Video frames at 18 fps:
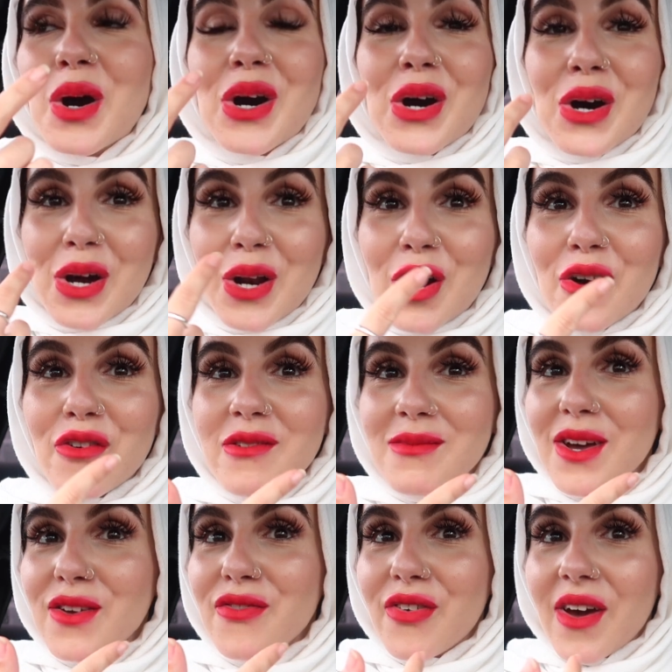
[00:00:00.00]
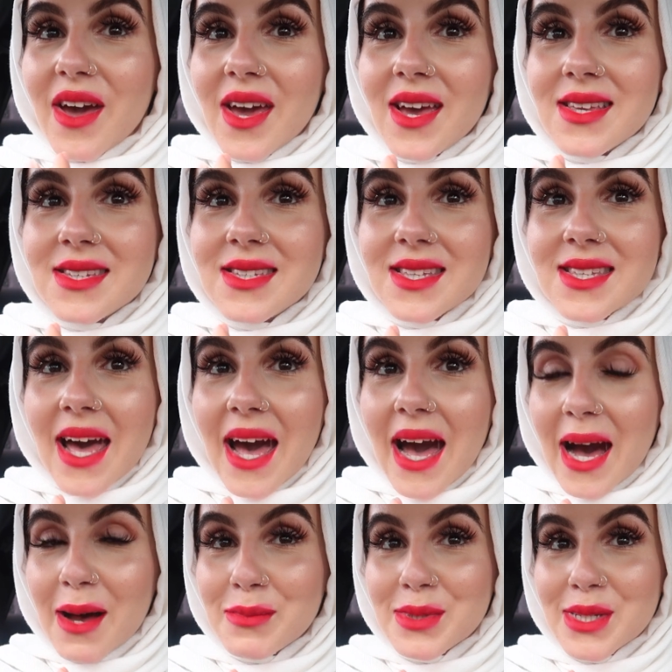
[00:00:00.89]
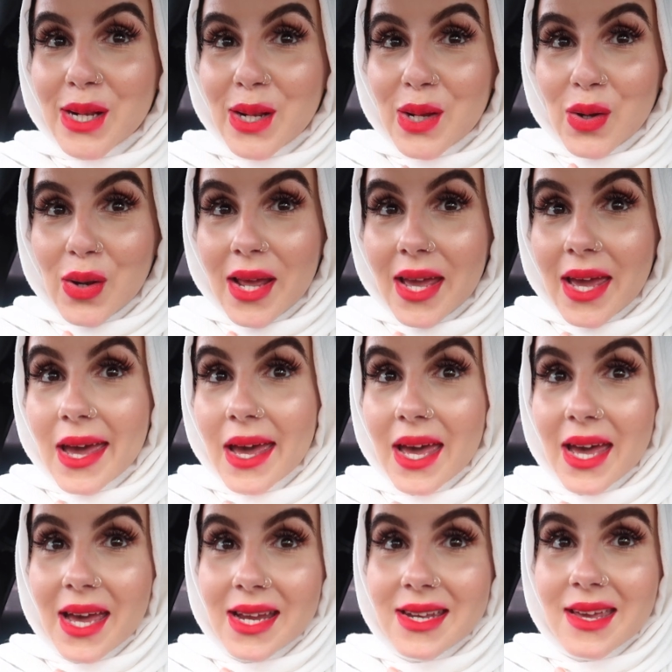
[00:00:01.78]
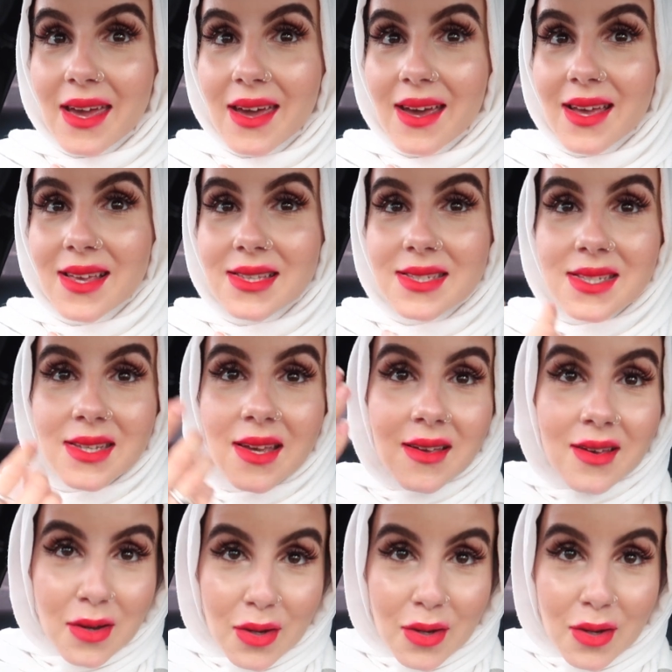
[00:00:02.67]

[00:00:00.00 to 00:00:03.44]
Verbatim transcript: all over my face. It's absolutely hideous.